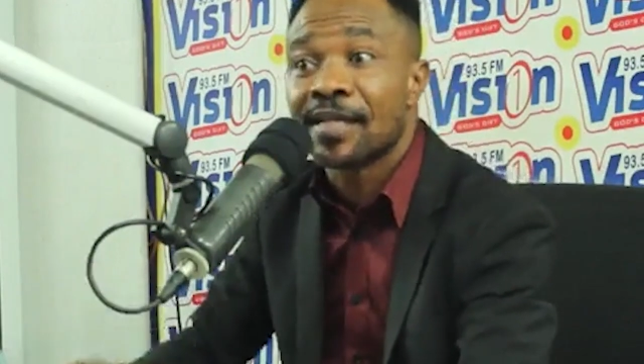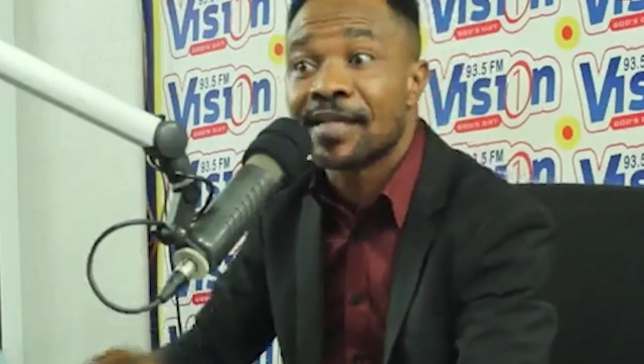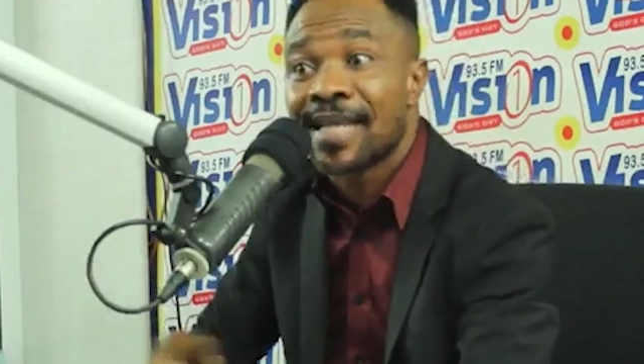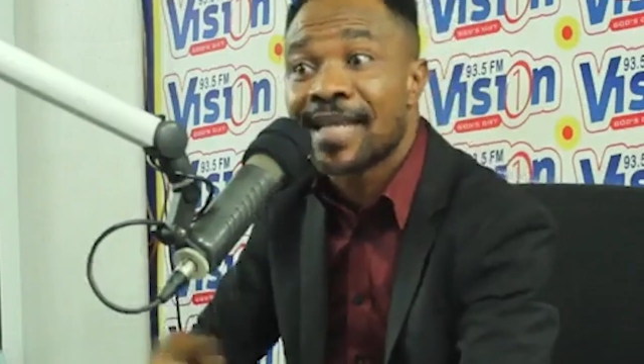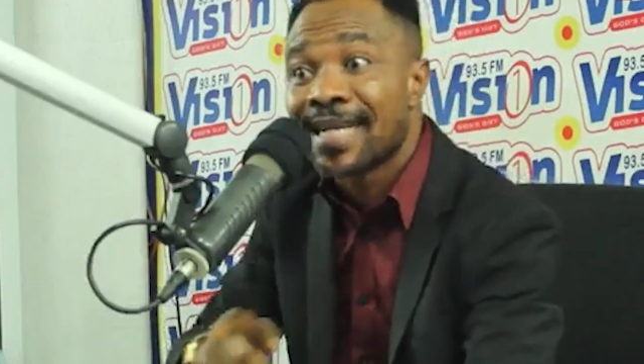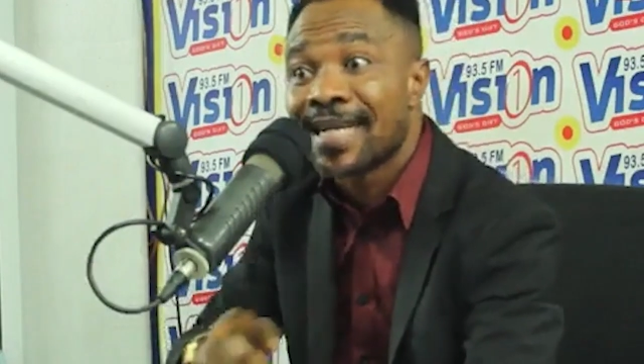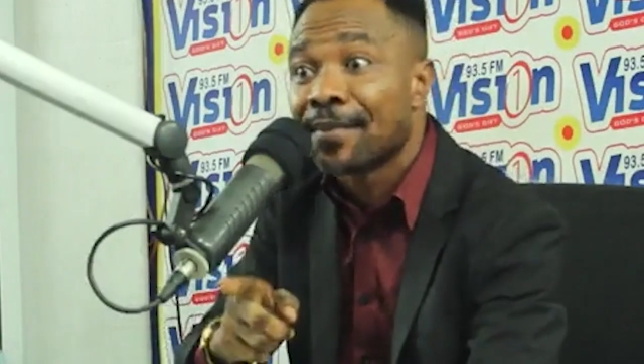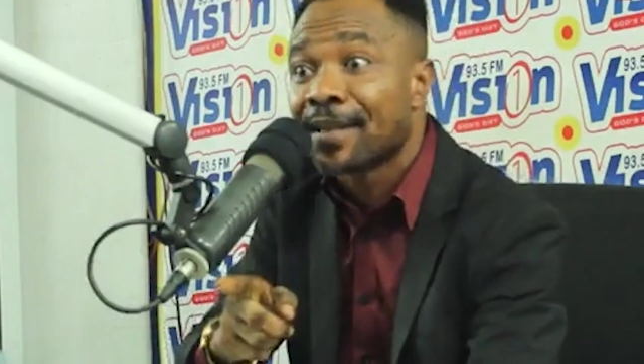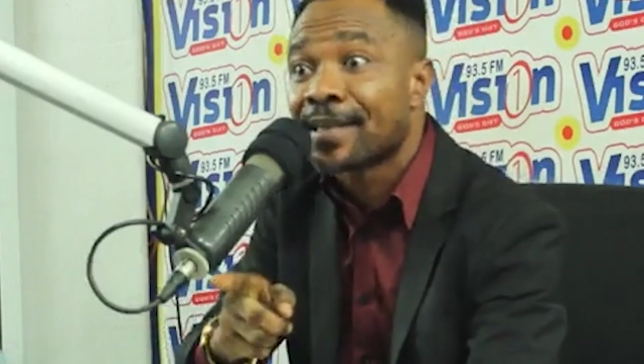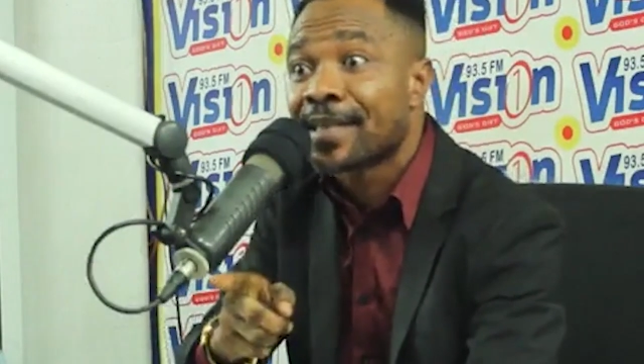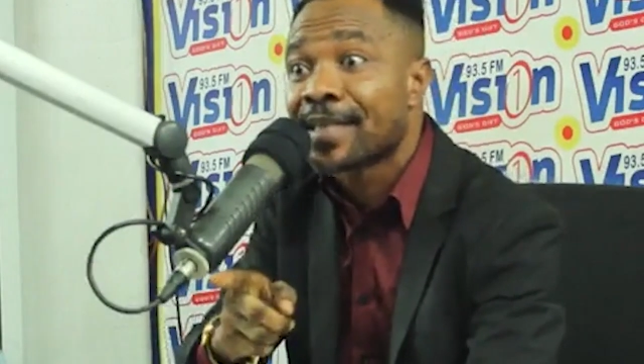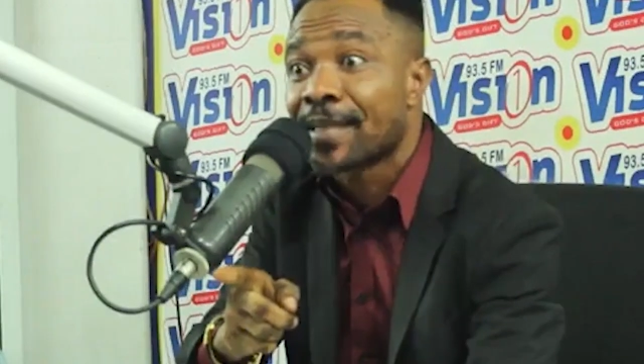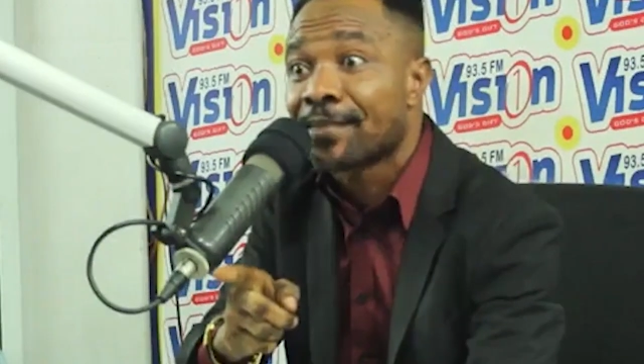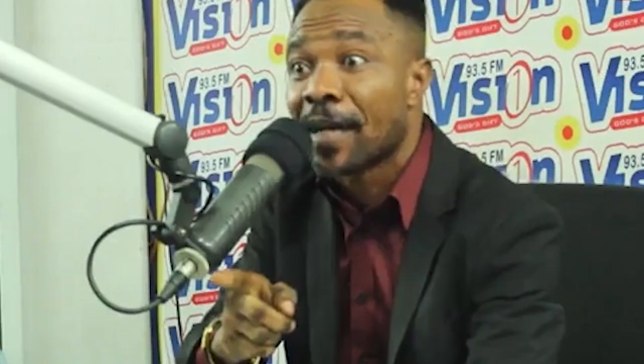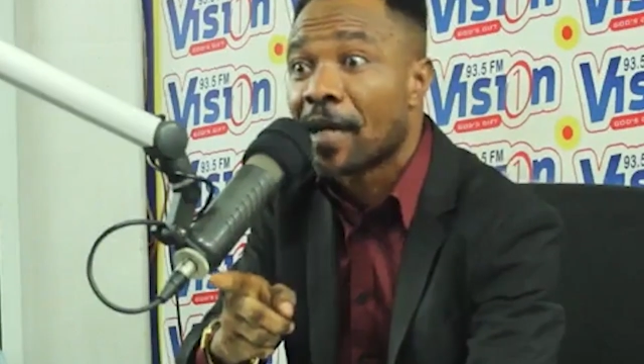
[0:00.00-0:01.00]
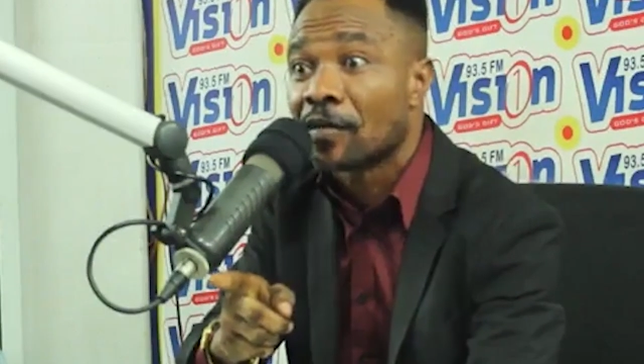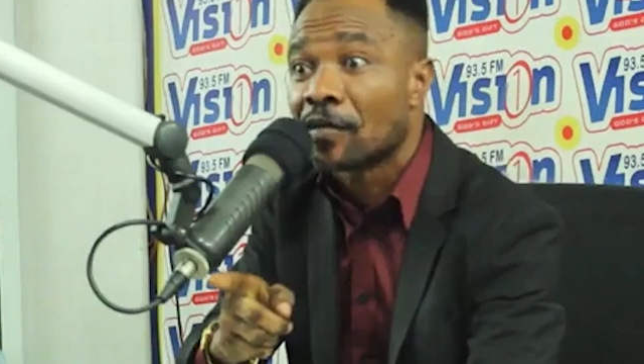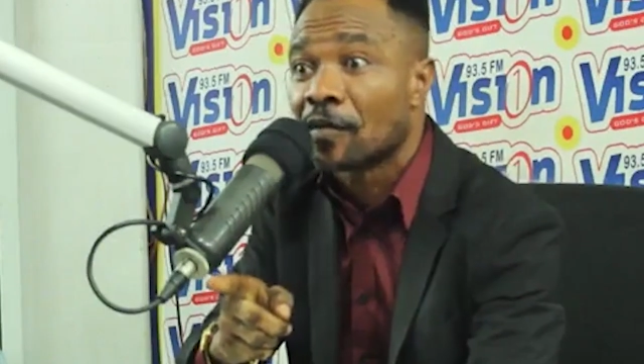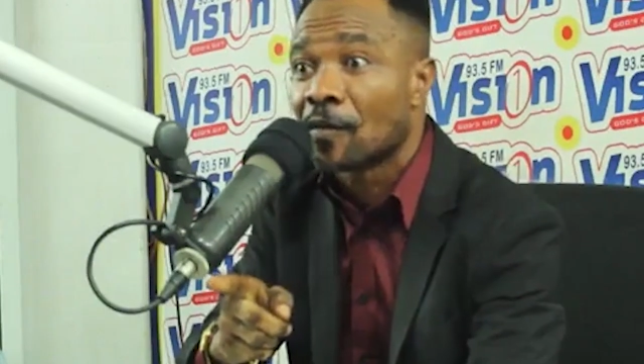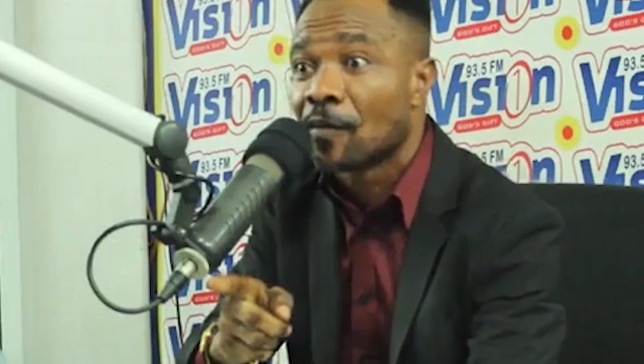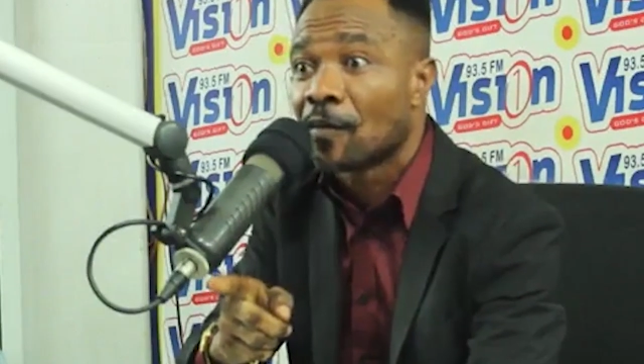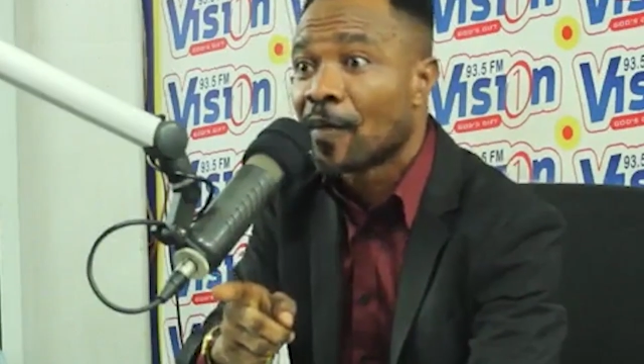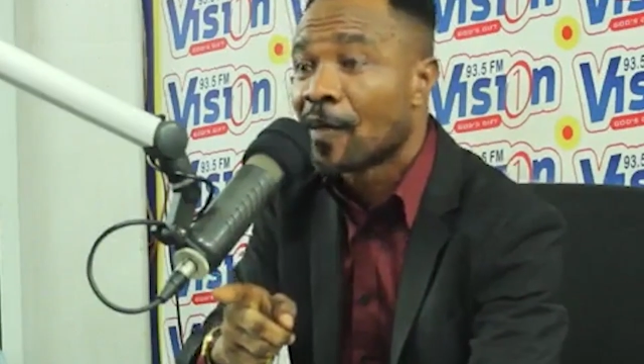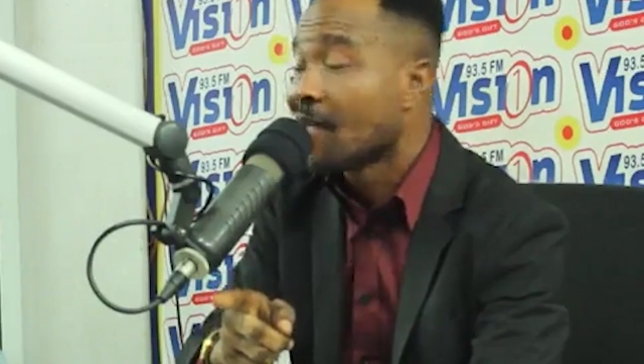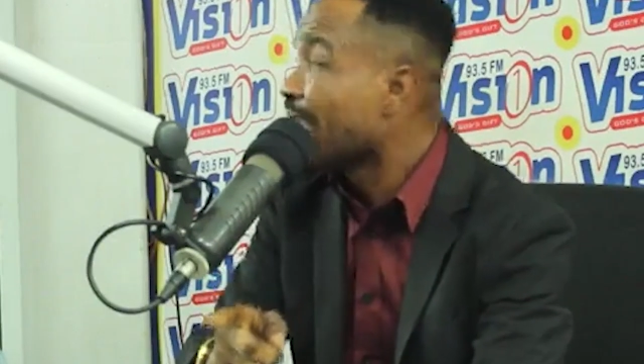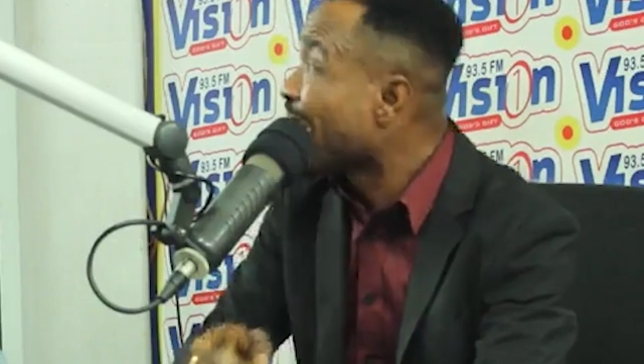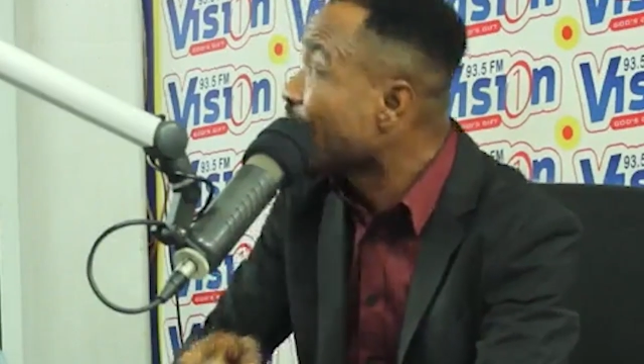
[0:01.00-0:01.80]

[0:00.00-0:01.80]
sister Name Titeman.